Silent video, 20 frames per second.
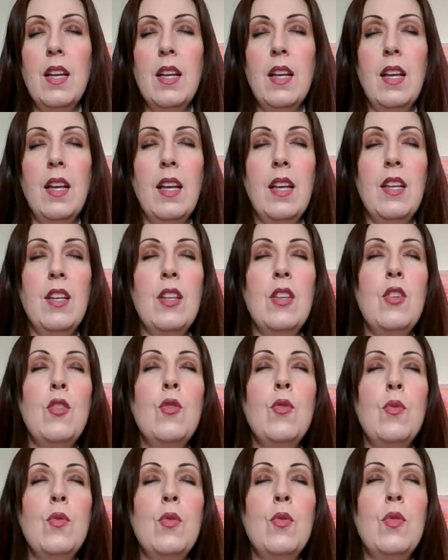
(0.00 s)

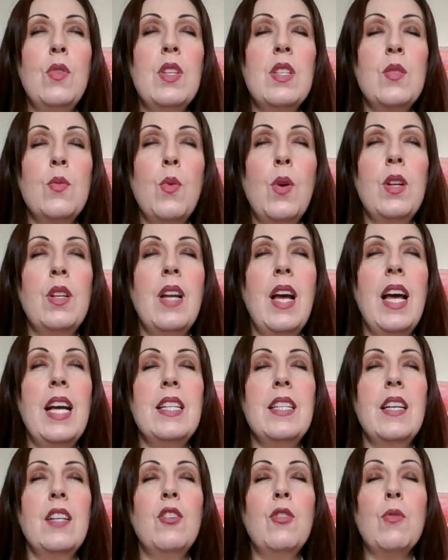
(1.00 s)
this one had
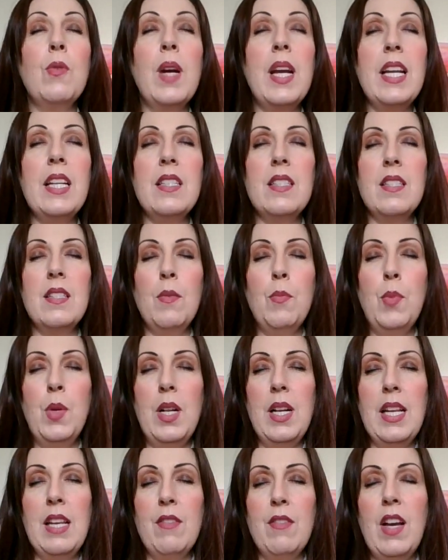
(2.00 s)
a great belief,